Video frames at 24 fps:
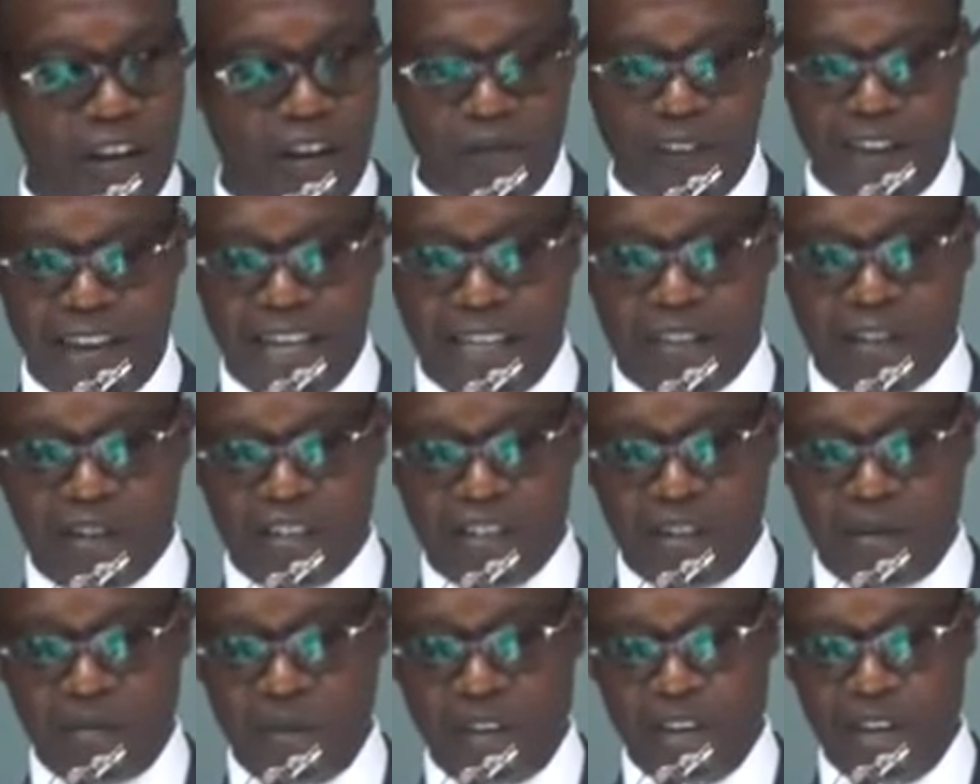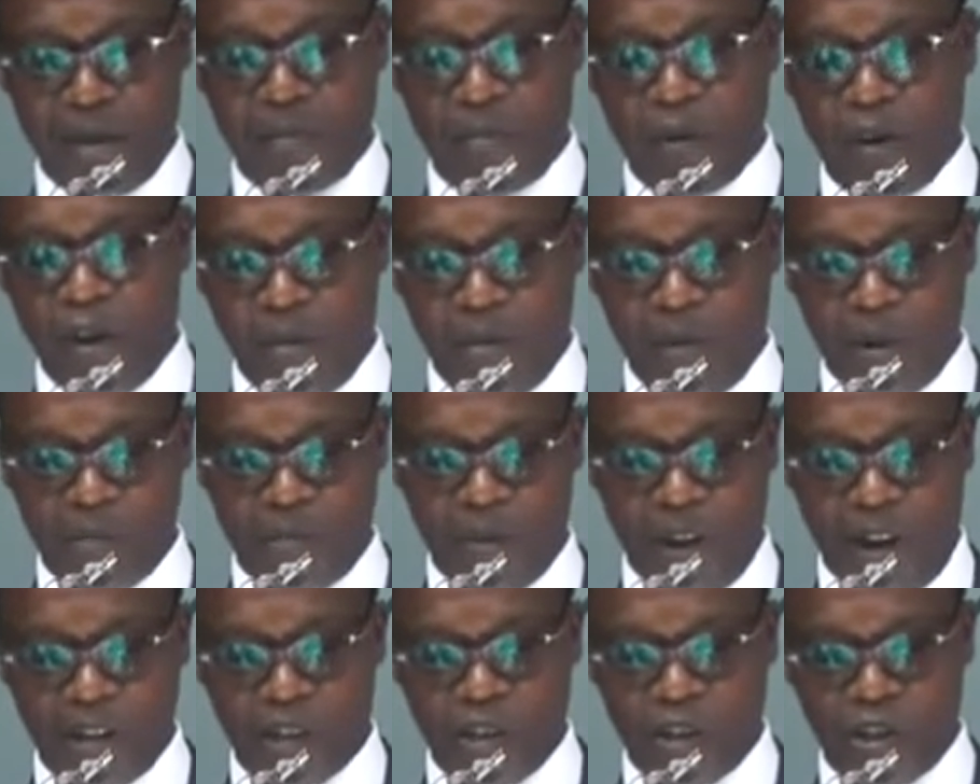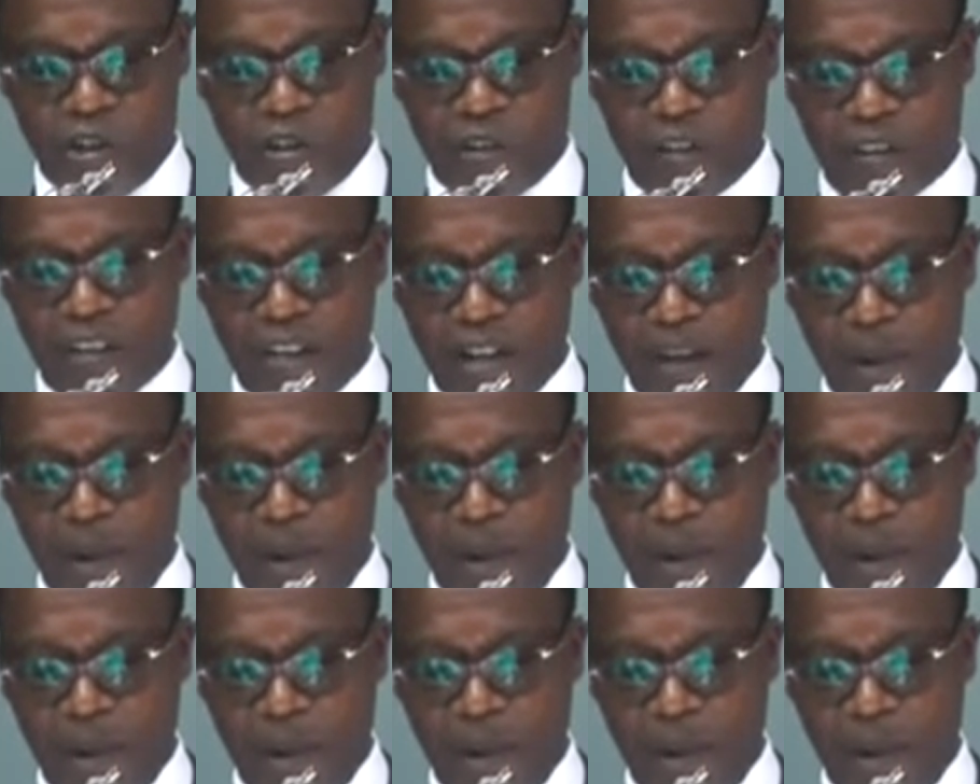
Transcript: of the Ncba Bungoma branch,